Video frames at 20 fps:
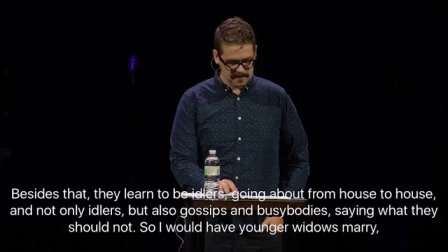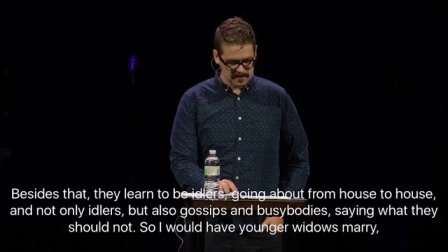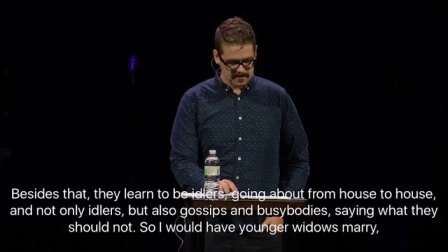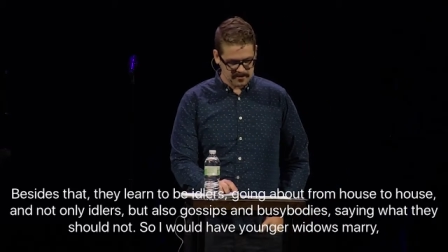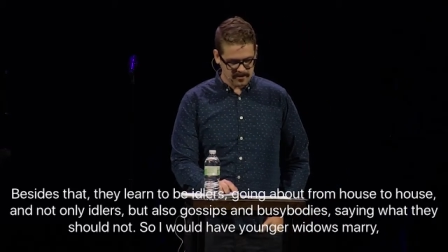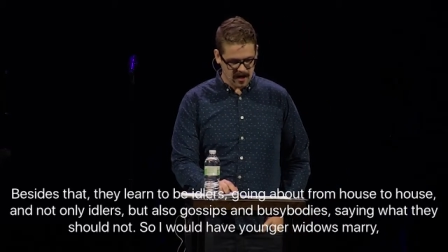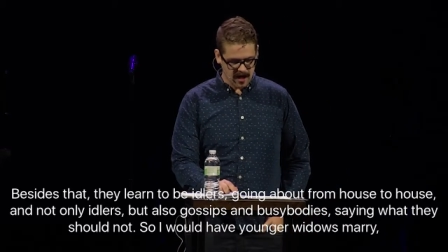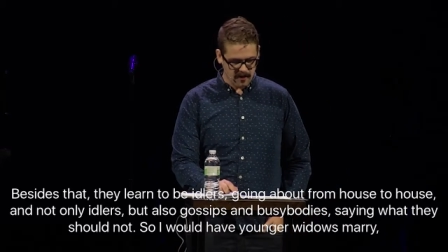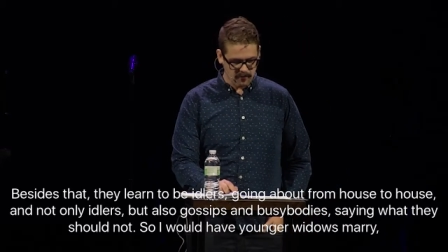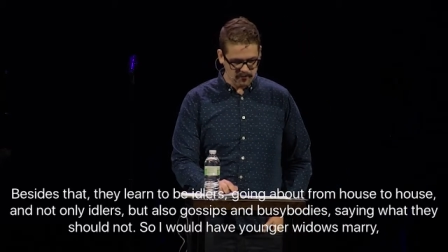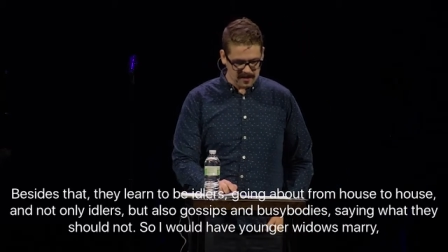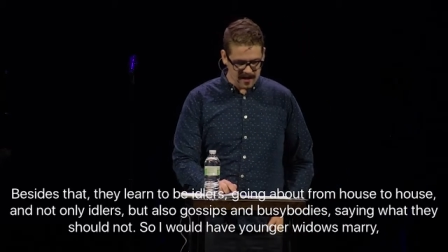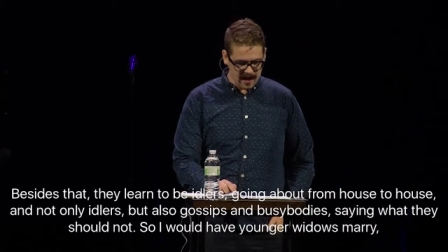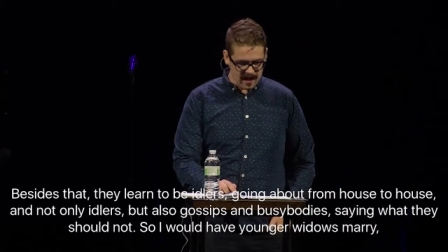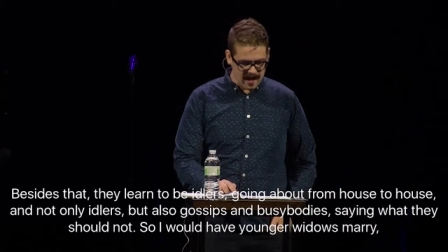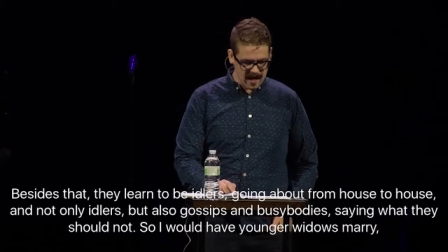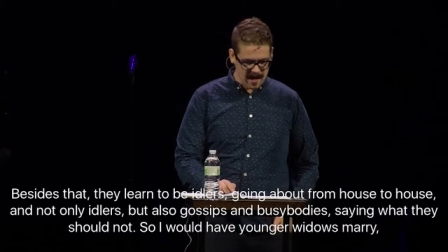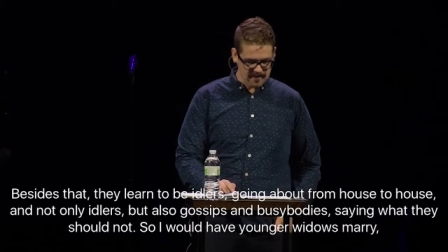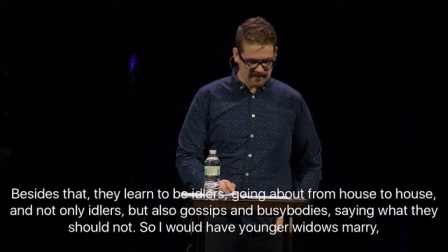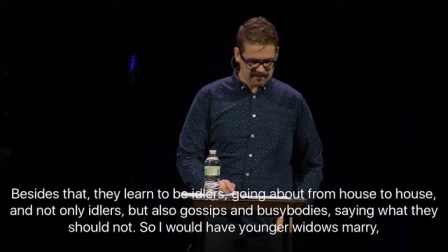So I would
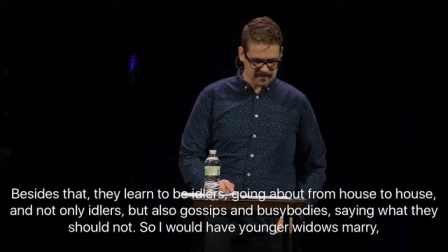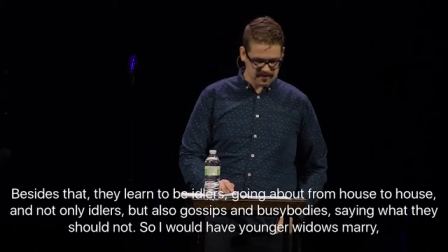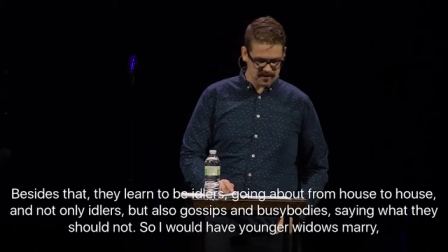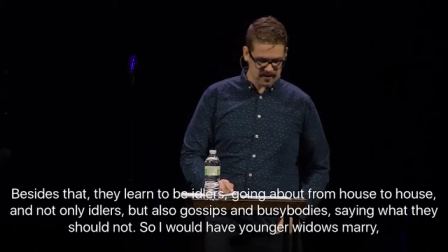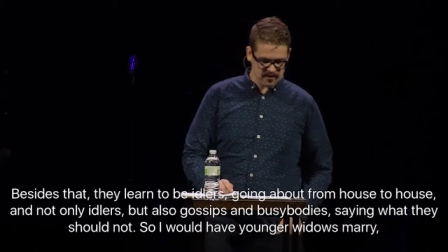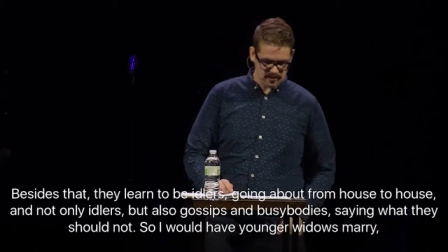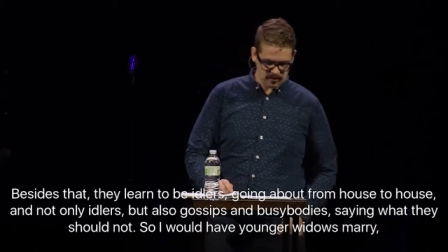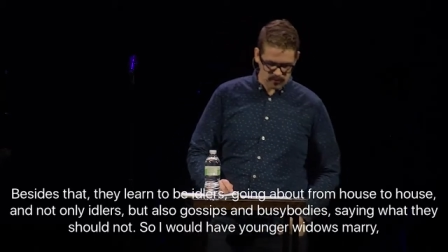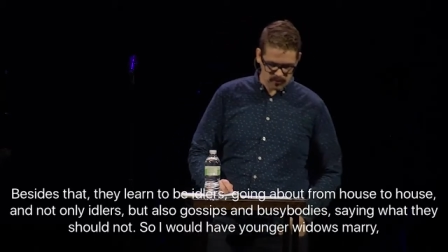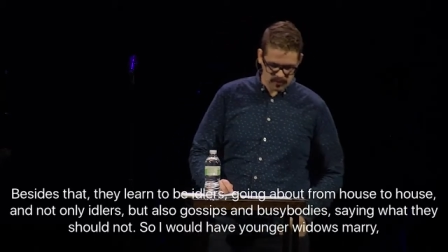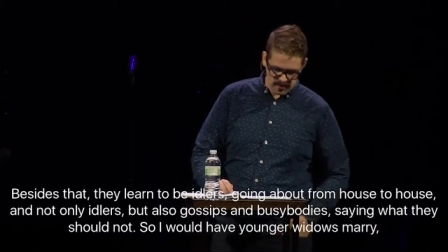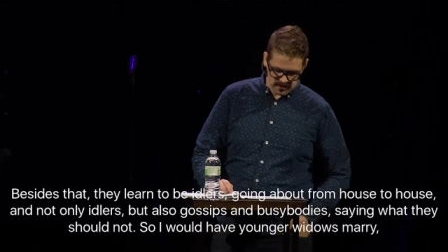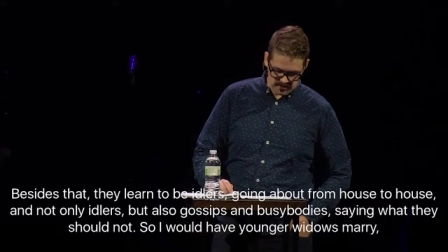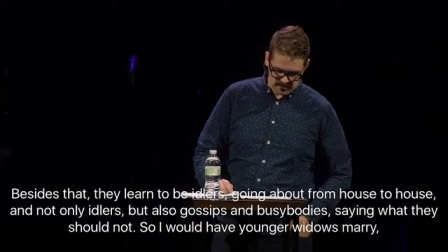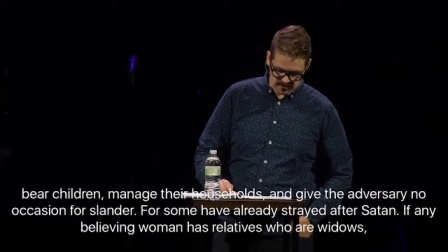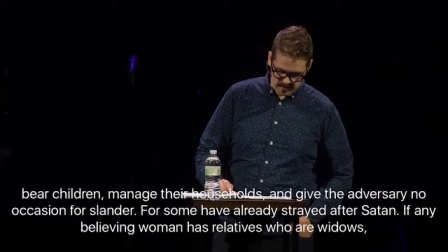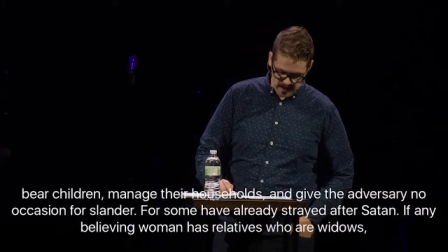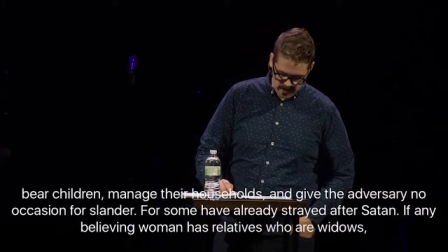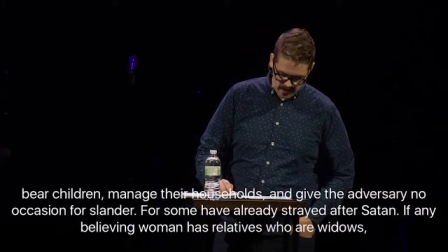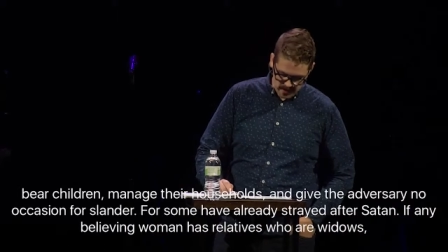not have younger
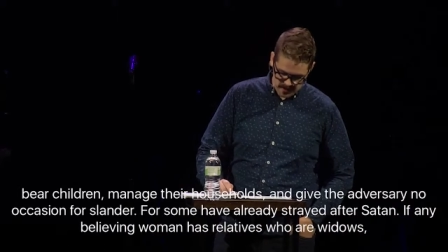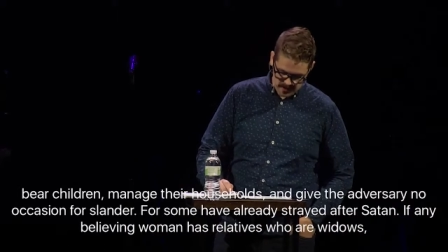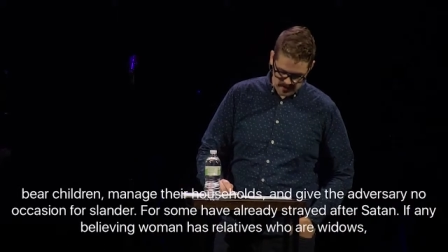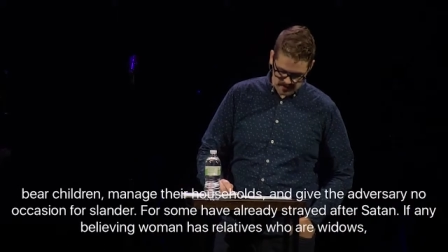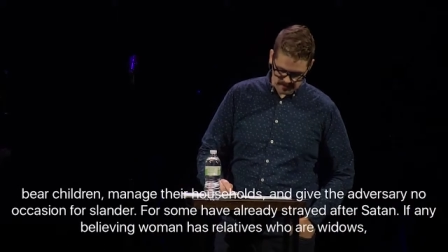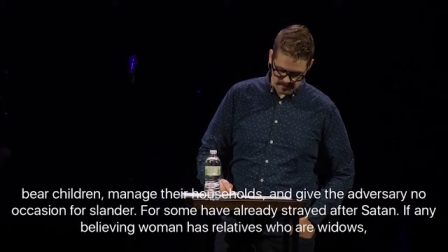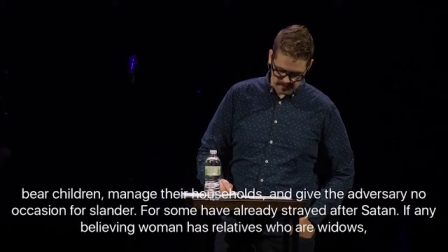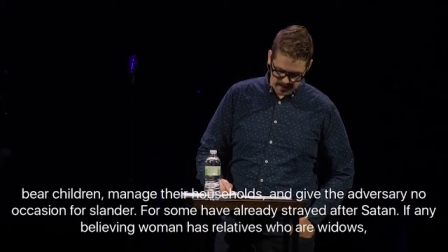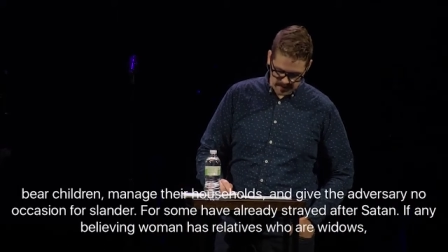widows marry,